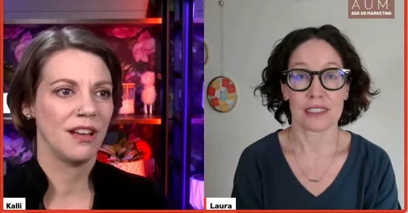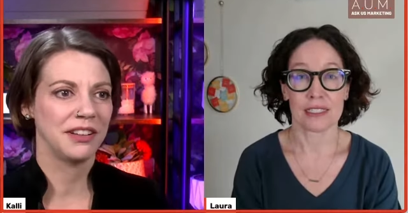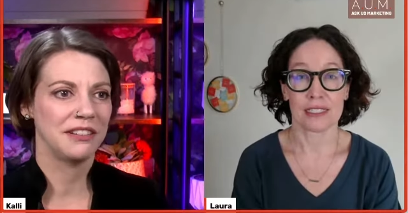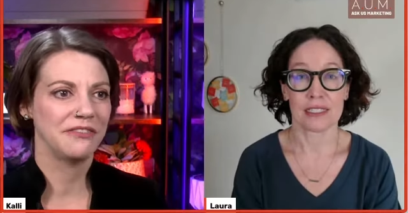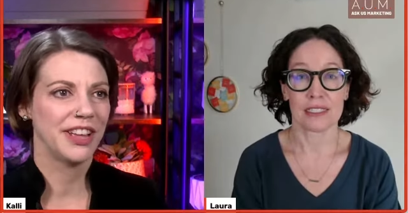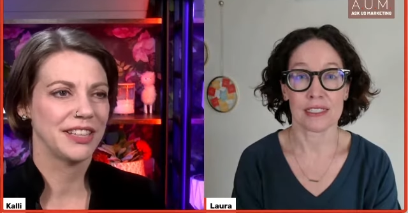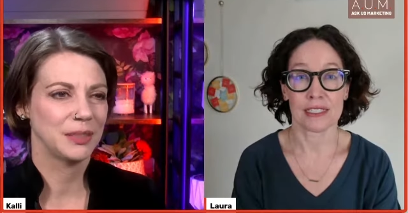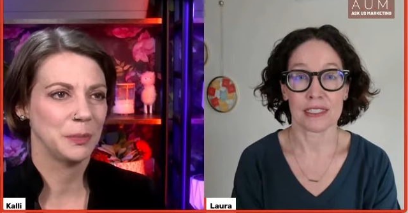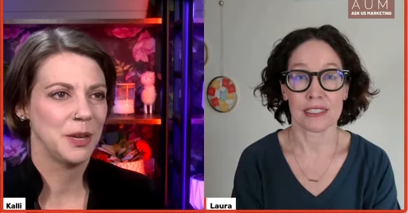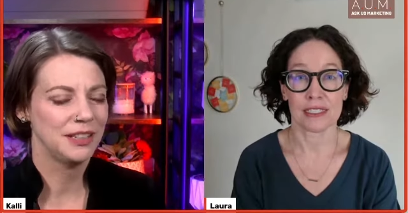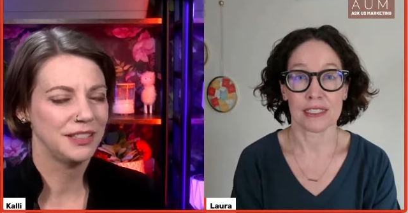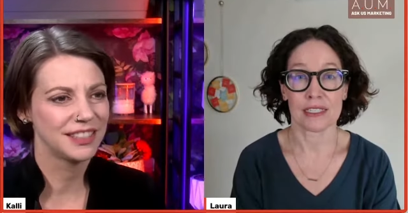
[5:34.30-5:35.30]
Speaker 1: on
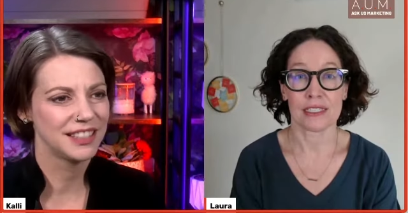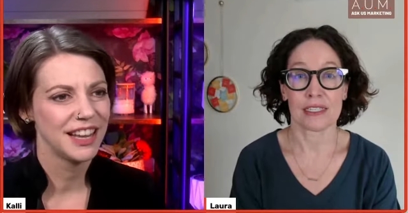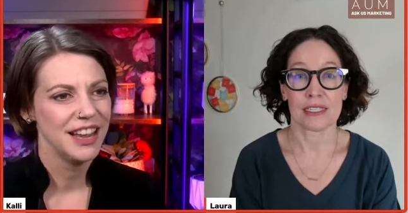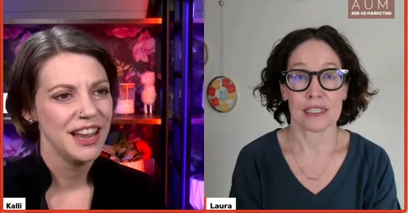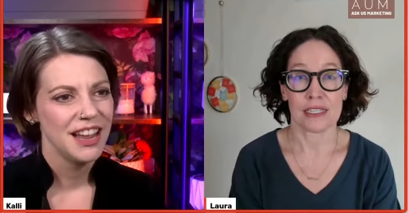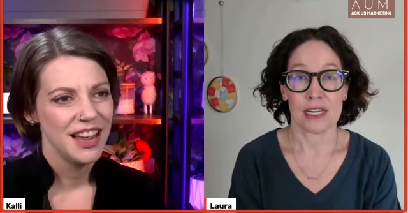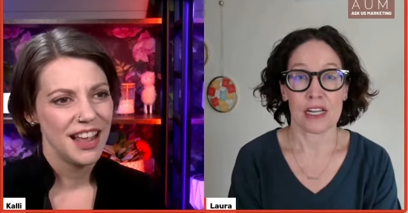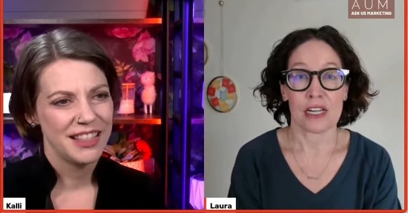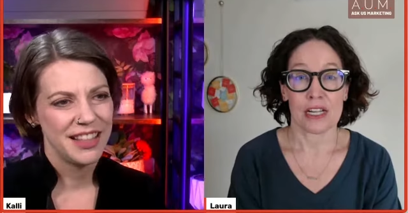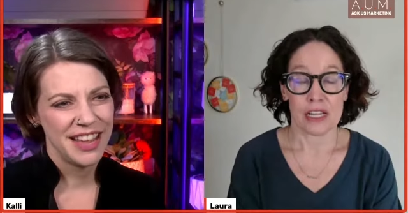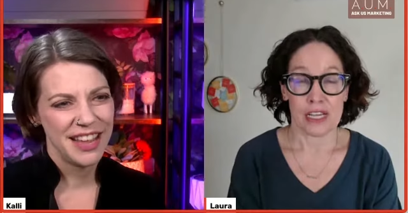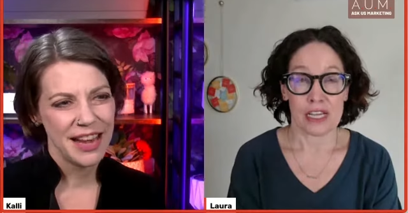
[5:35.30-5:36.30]
investment? And
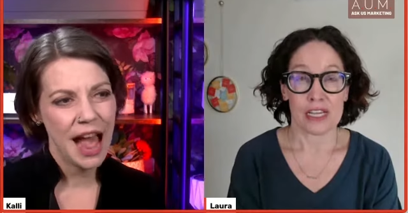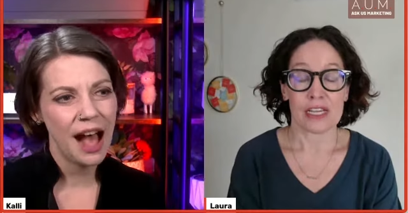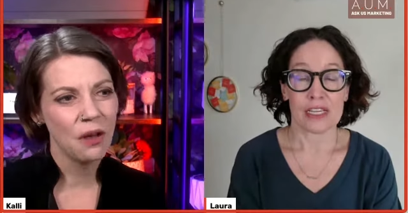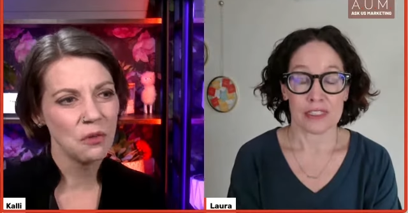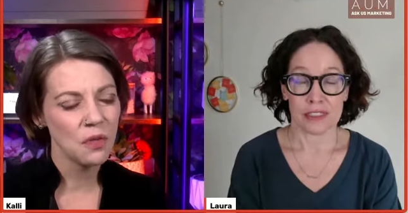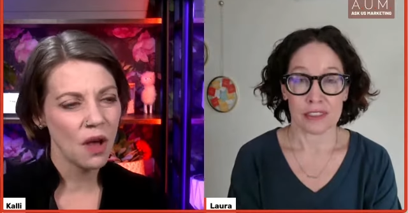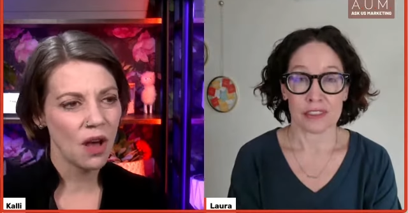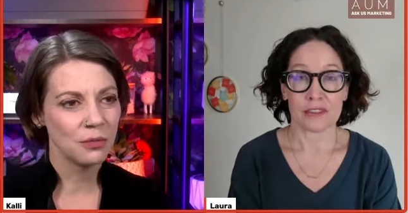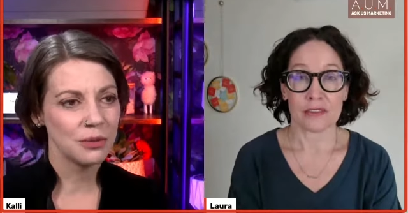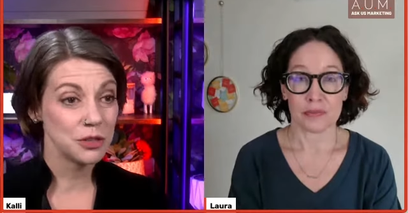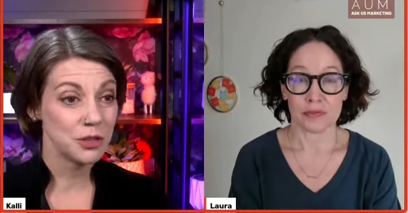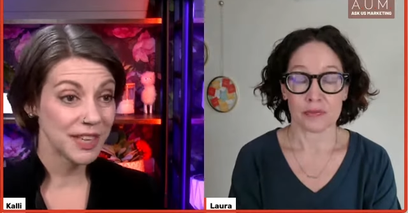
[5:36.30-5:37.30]
then how long would
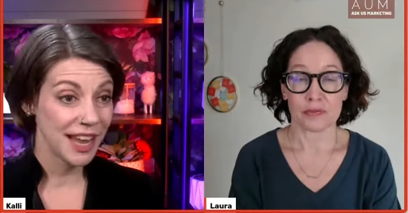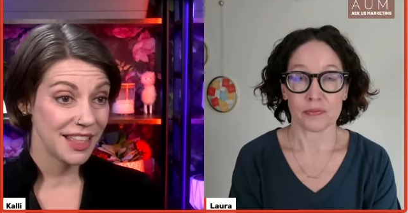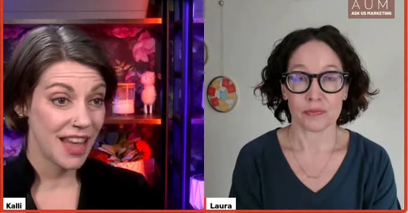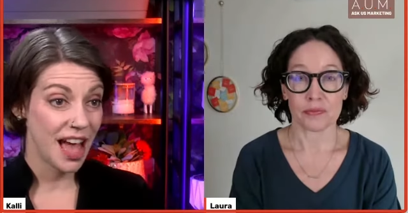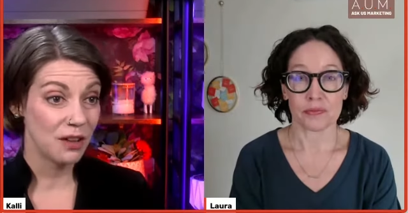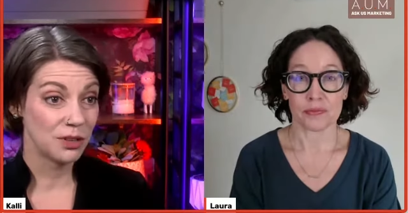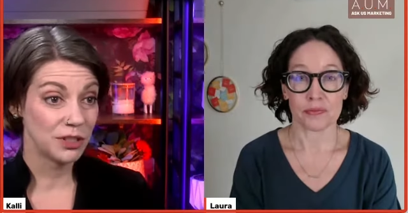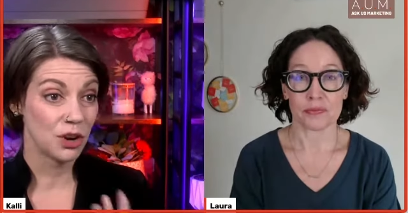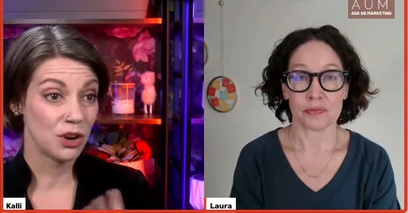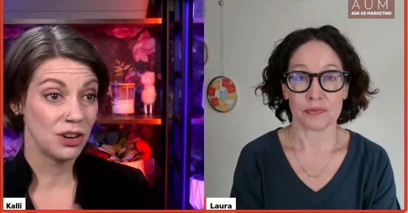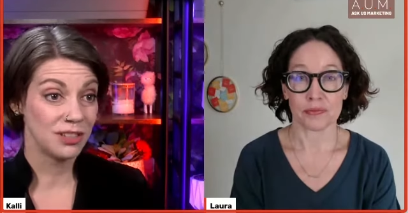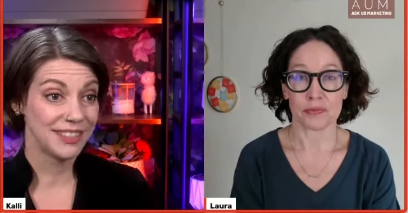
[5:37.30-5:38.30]
you say that
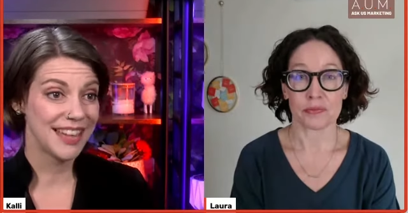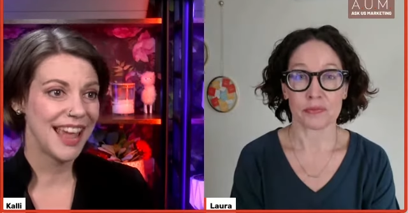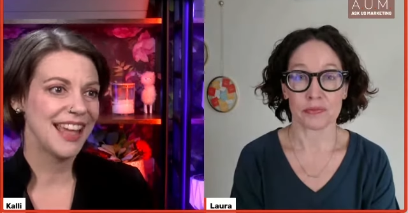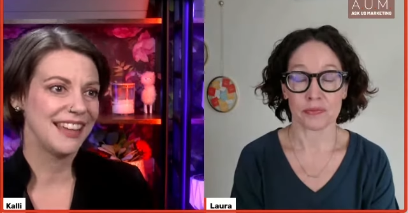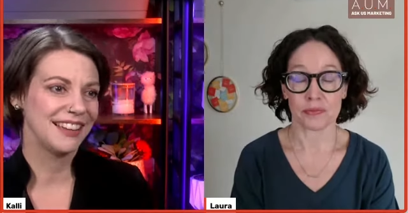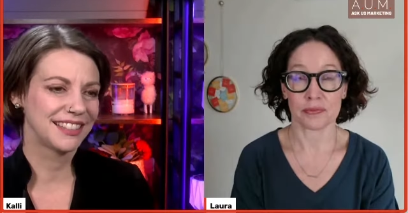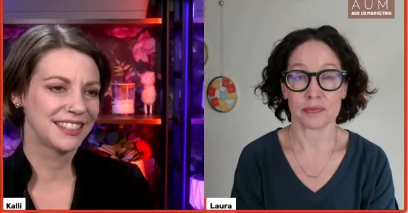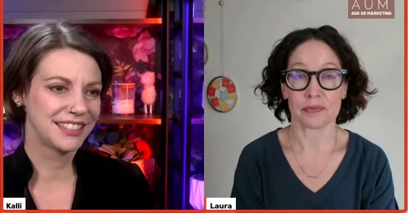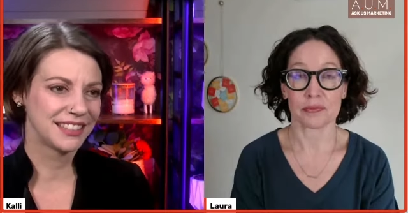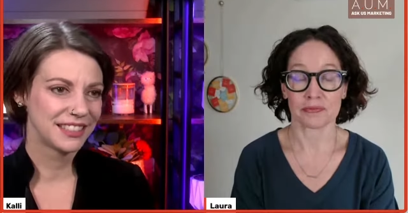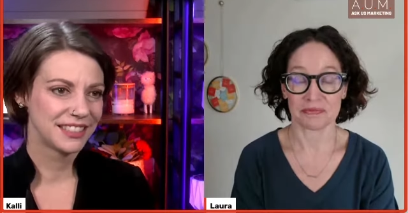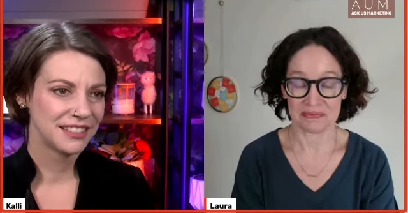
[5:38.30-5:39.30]
return takes?
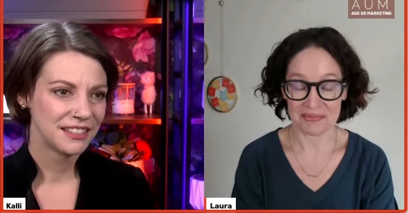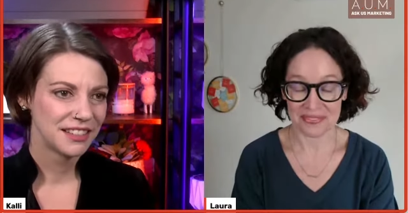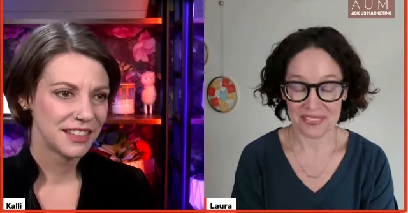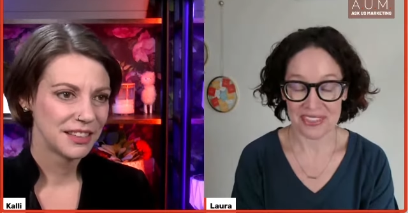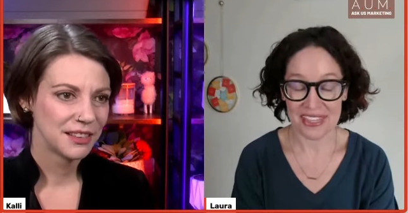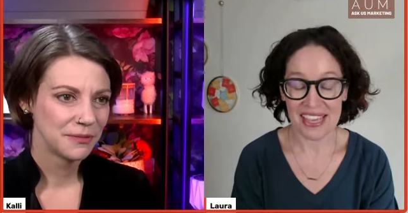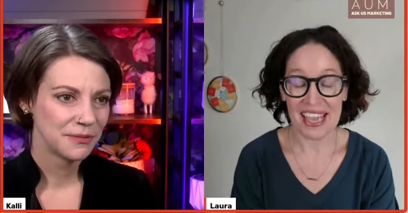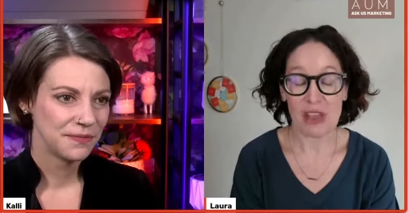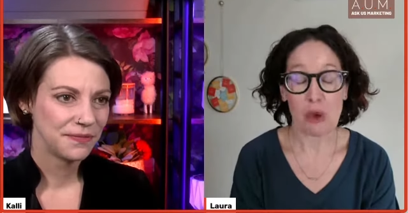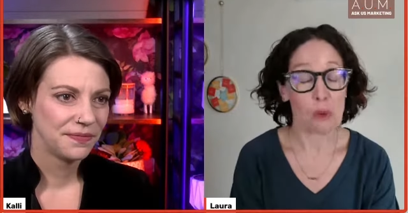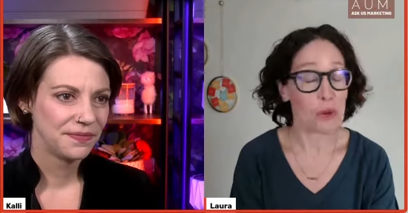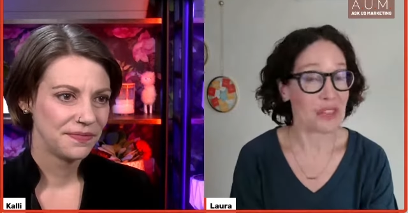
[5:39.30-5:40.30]

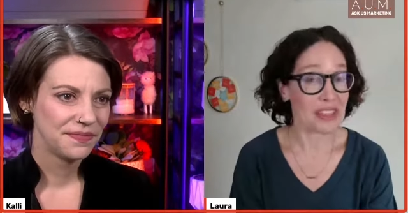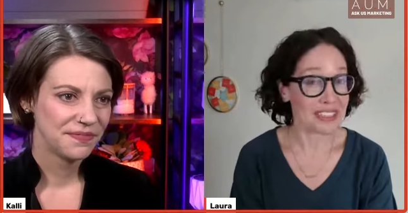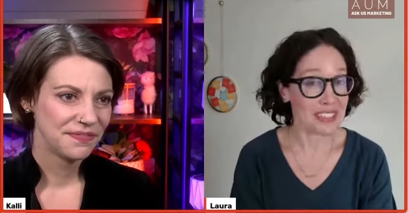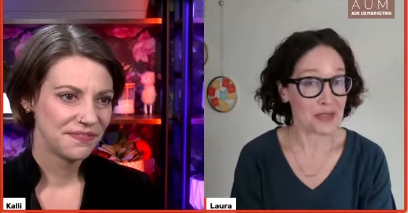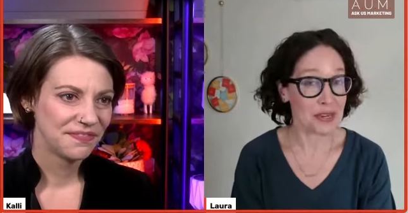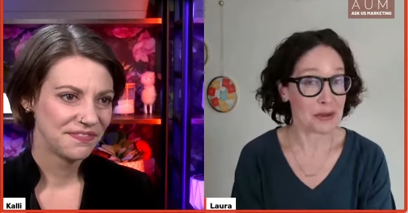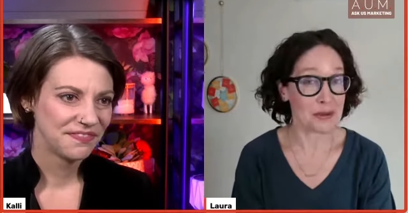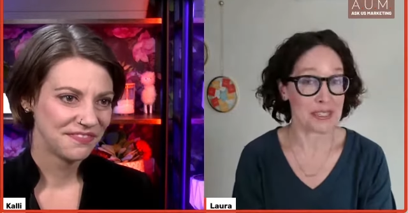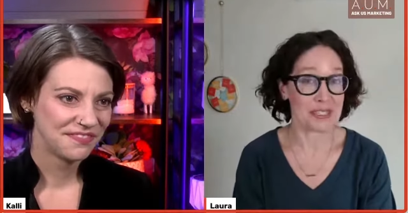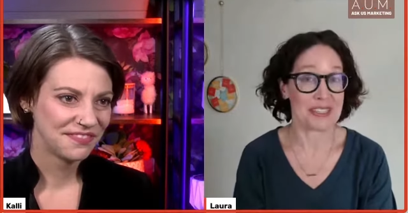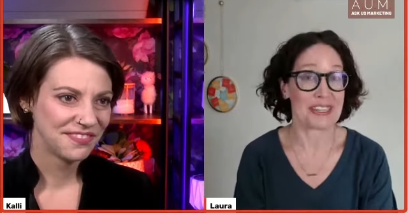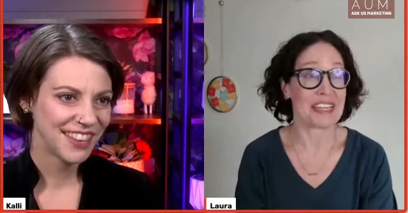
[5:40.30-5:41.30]
Speaker 2: Well, that's a great
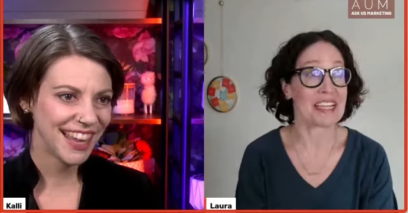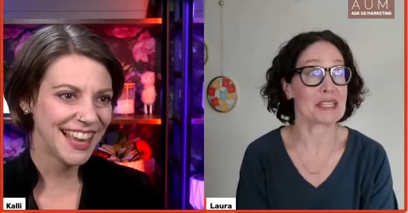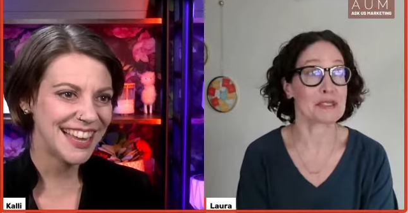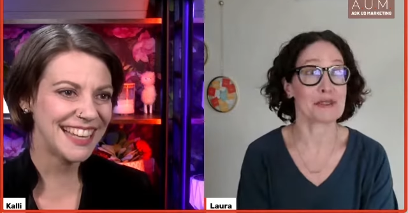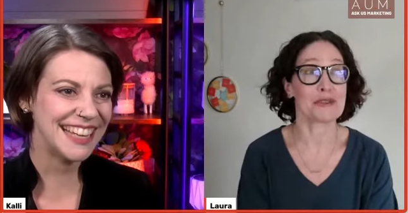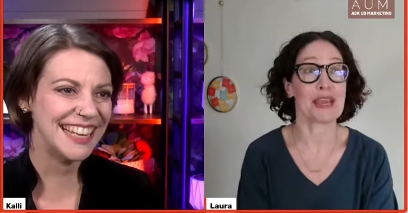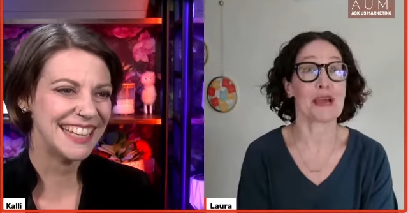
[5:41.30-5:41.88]
question. I answer